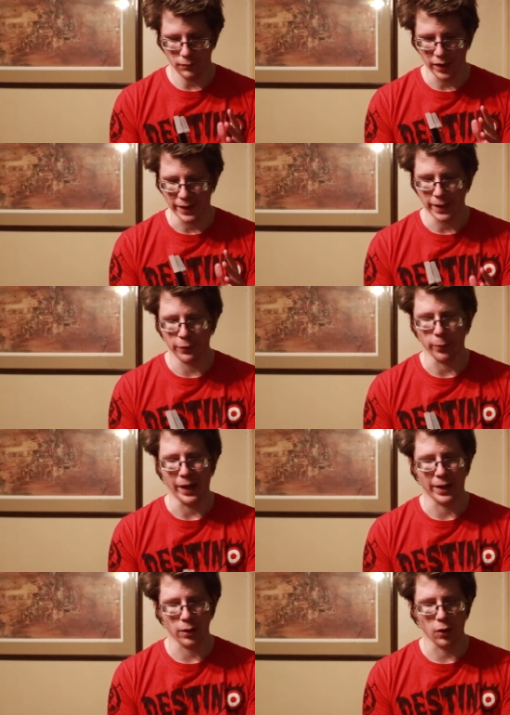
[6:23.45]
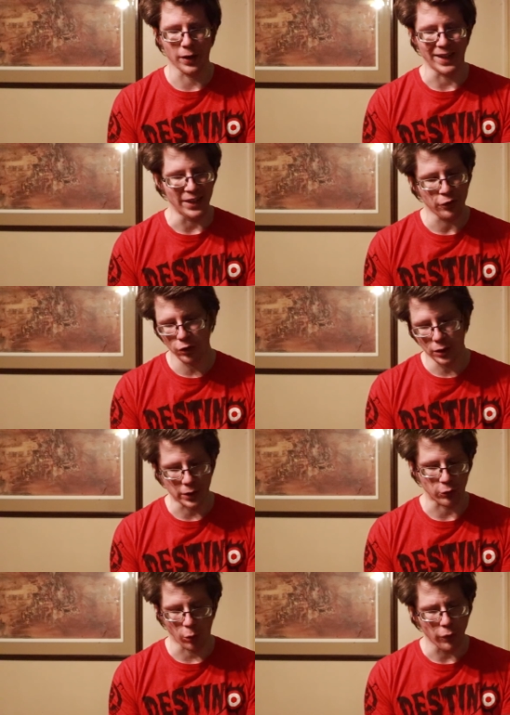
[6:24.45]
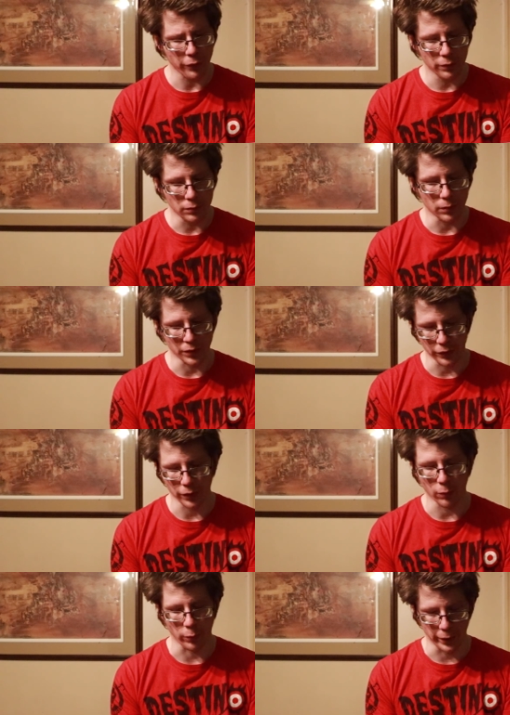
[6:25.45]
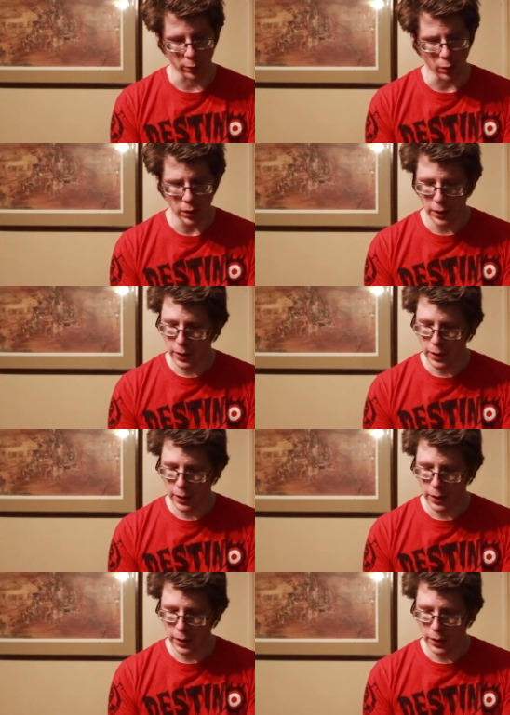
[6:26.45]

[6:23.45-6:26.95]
it gives you analog-ish controls, which is really cool.